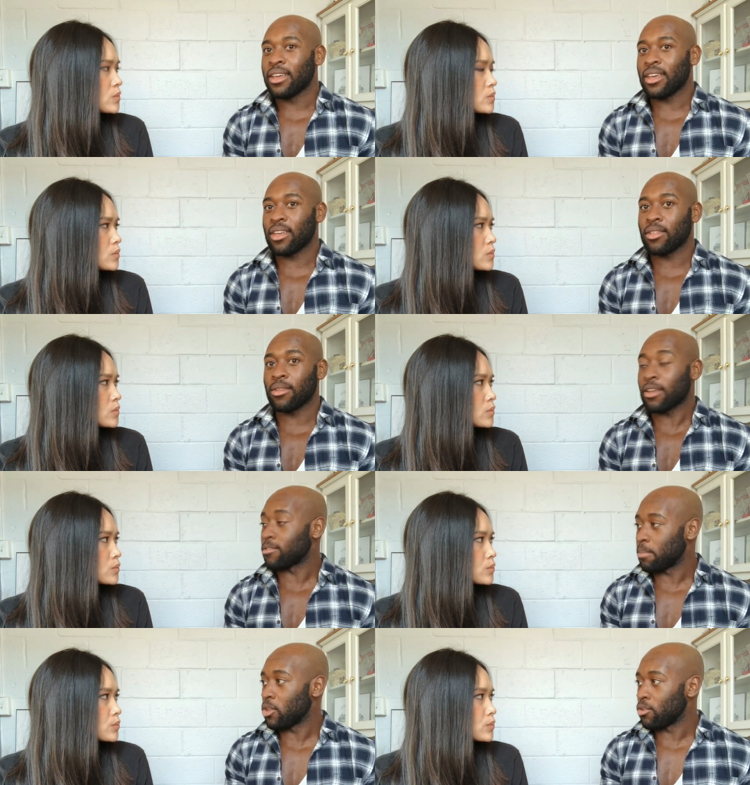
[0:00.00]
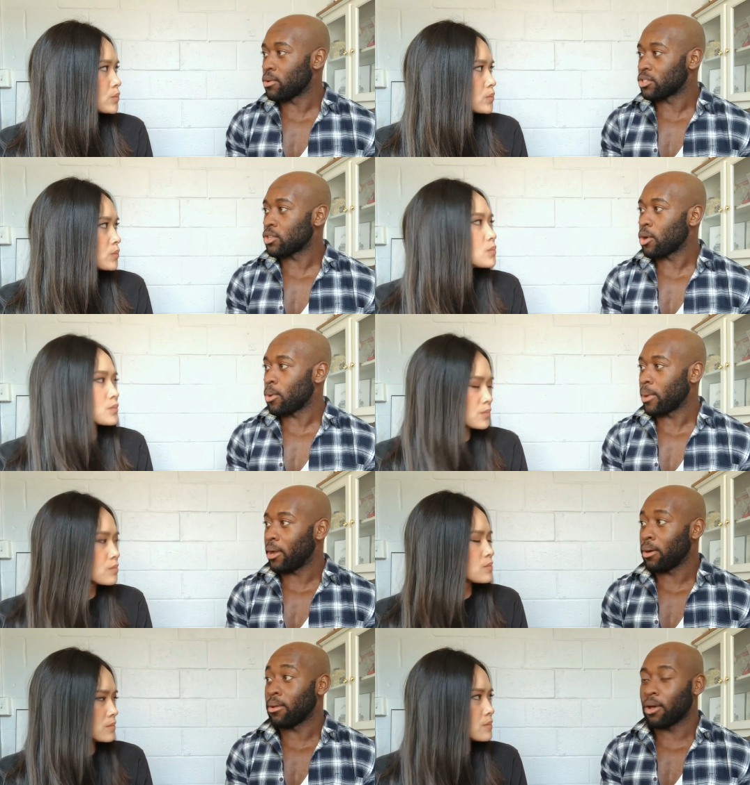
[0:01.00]
Speaker 1: and has been doing so
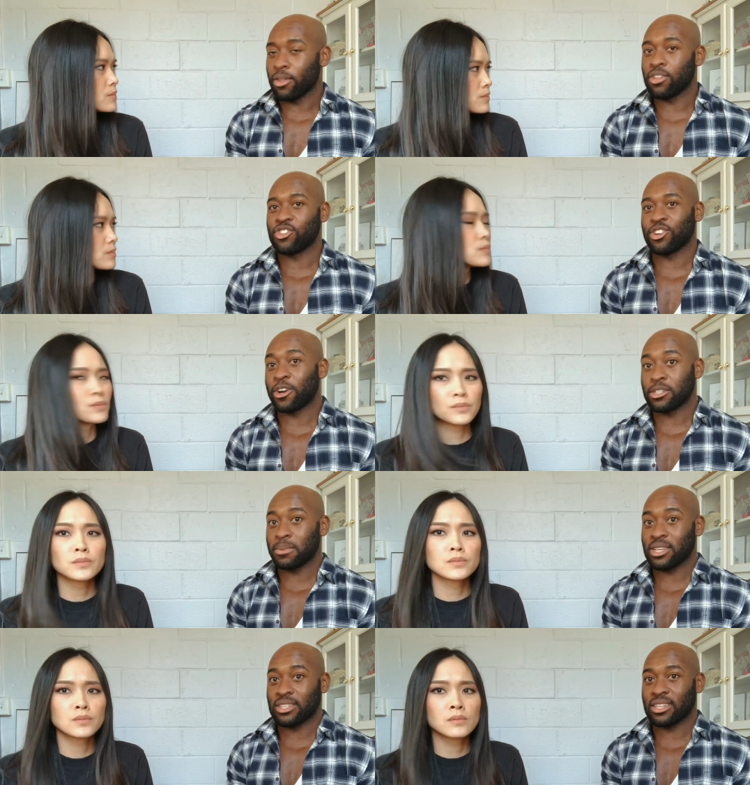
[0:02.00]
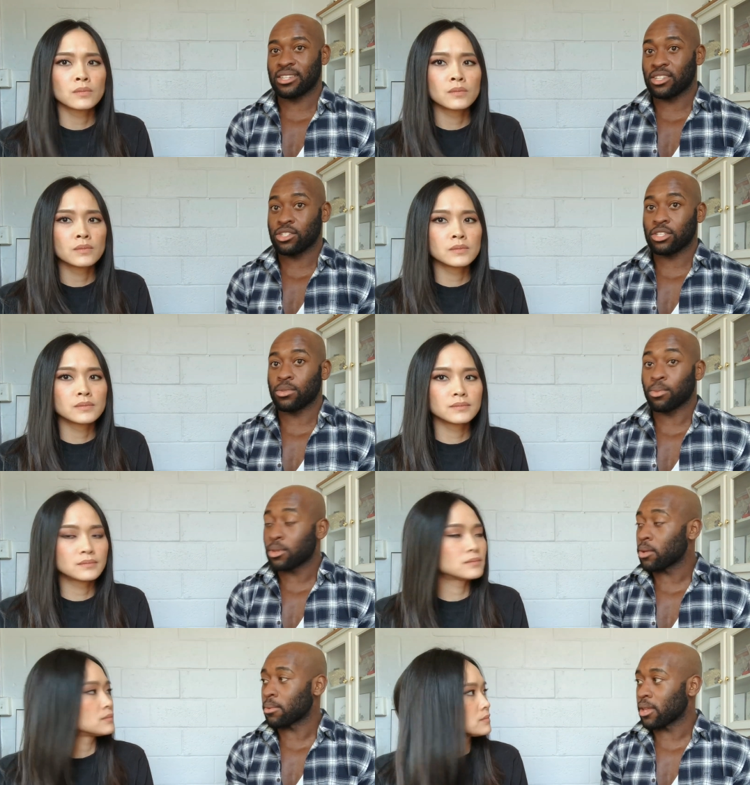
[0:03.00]
well on mm-hmm. the charts because like I said it's just
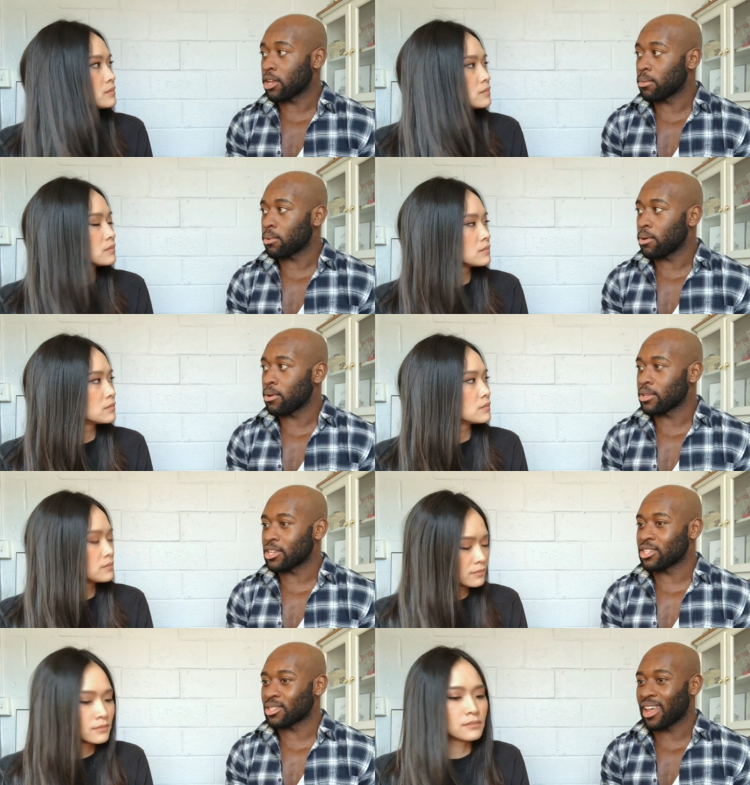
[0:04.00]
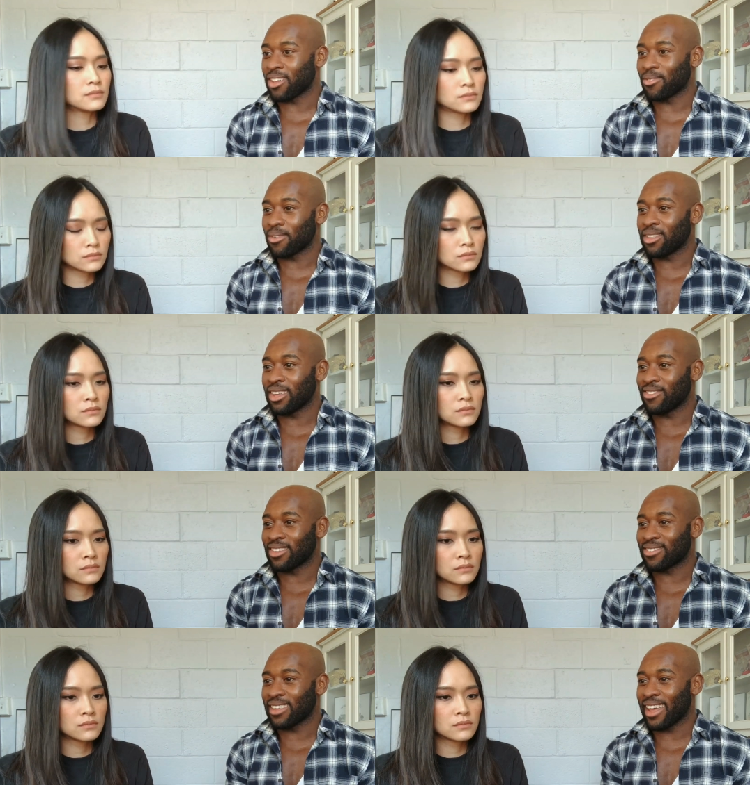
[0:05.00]
really relatable and it's mm-hmm. like really
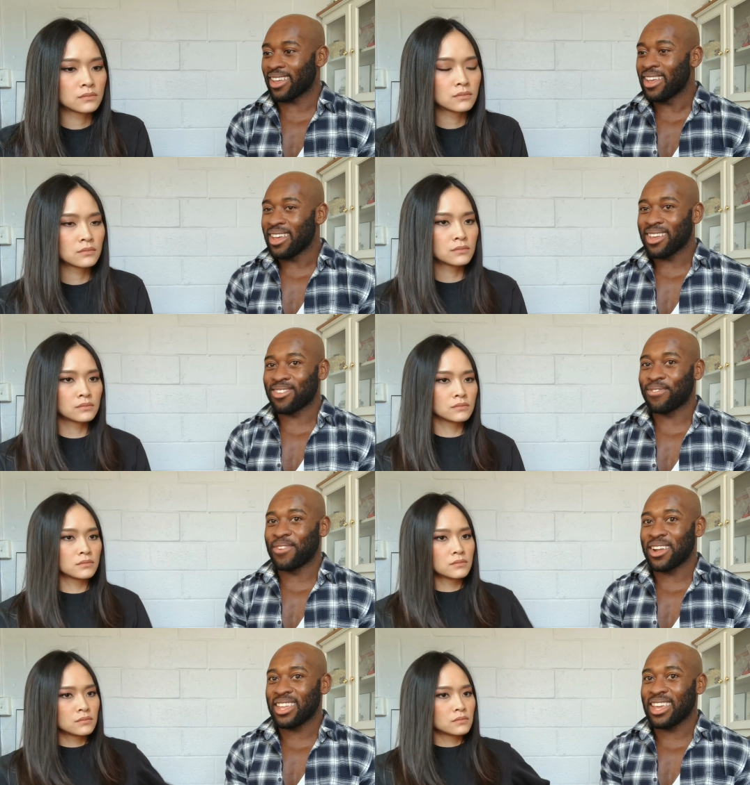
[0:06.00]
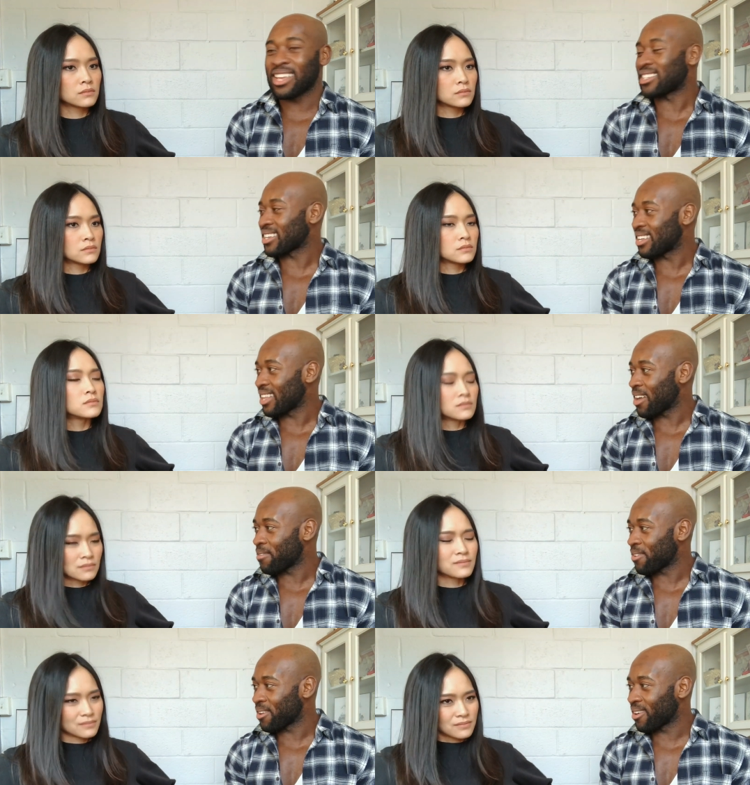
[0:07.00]
just like it's funny it's
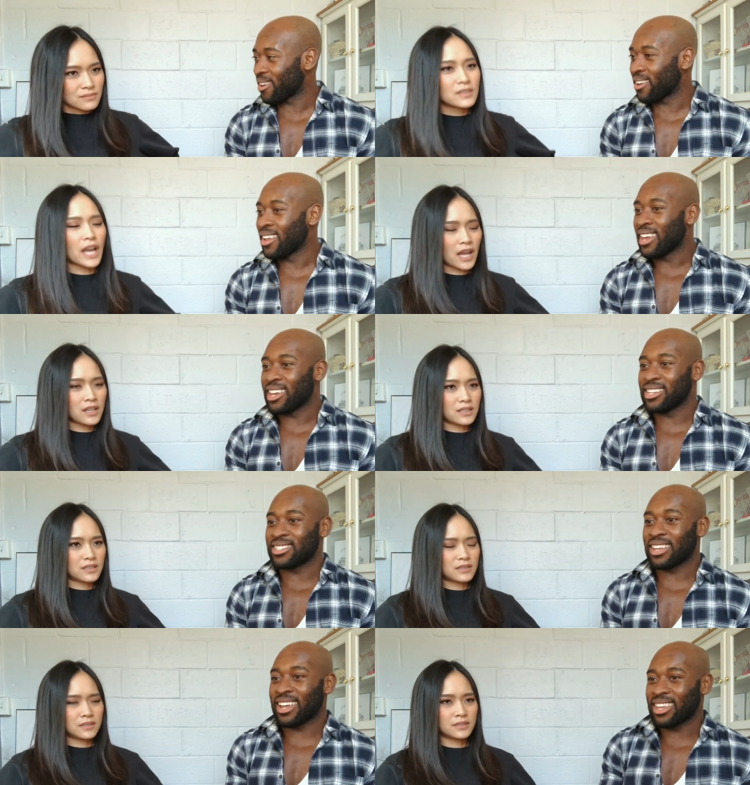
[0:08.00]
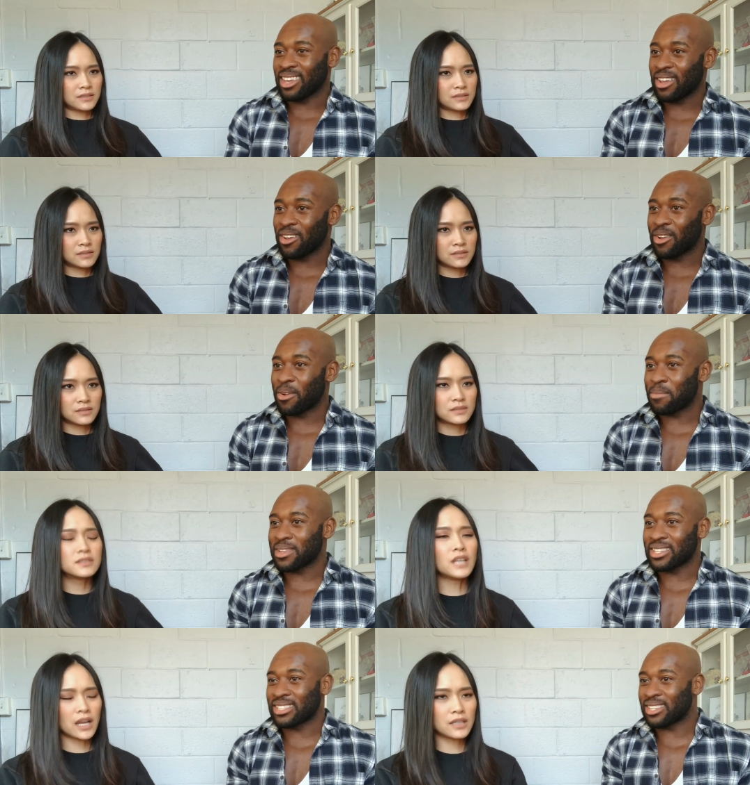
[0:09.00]
clever yeah. it's like cute
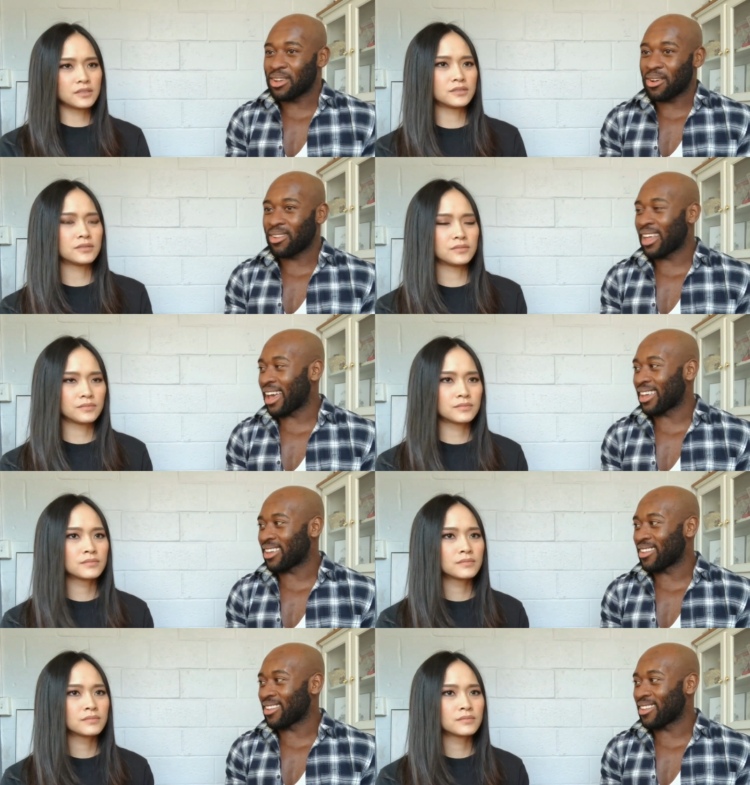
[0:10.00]
but yeah. it's still like you